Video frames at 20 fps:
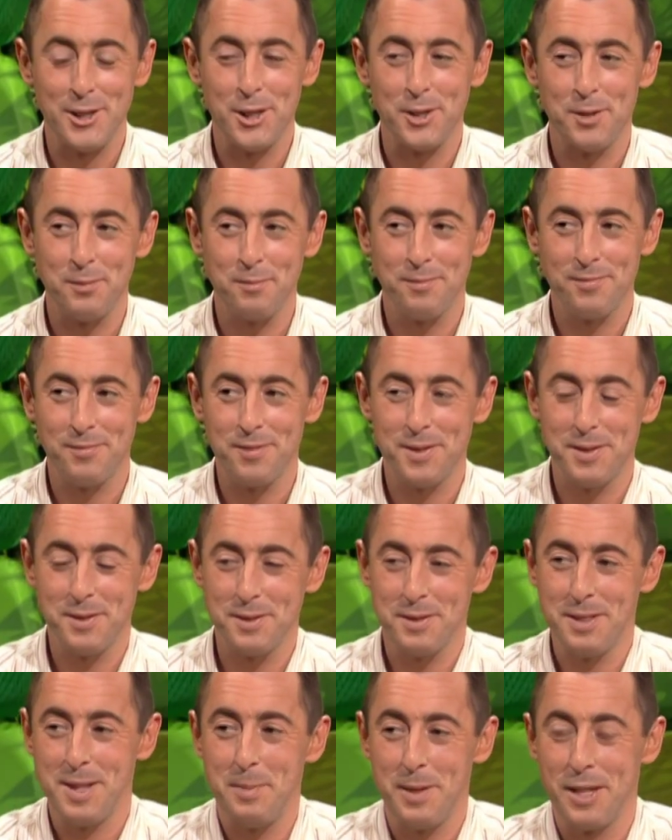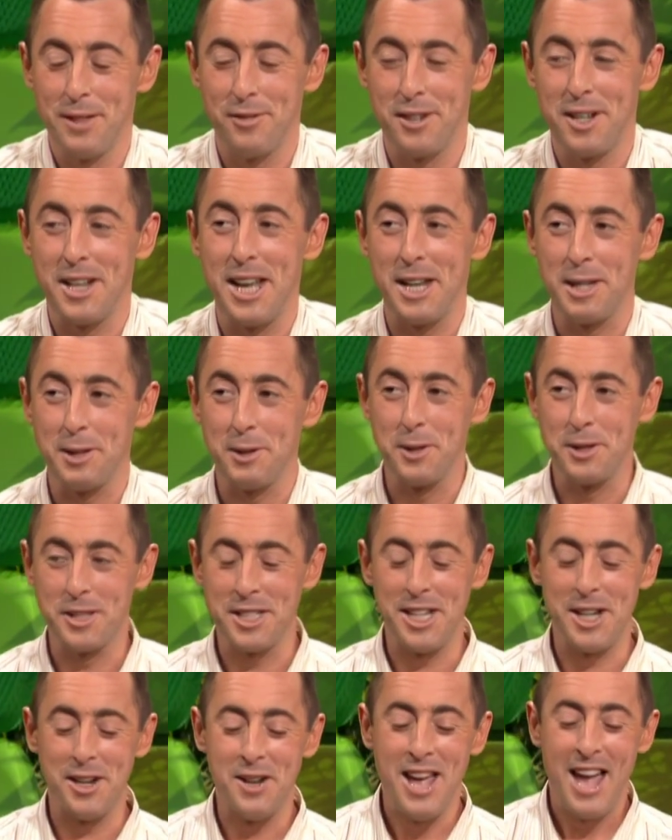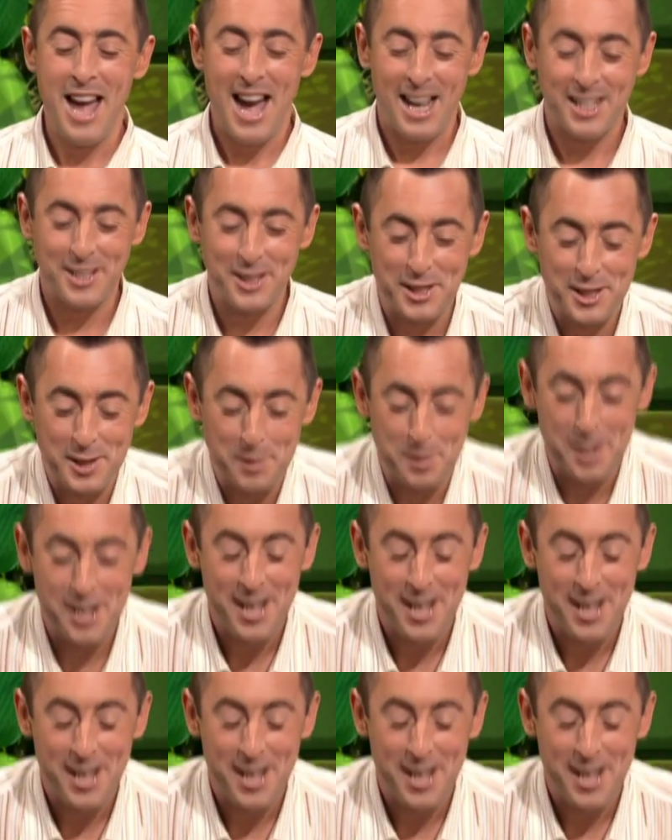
you're nibbling for an anecdote here, a dirty one.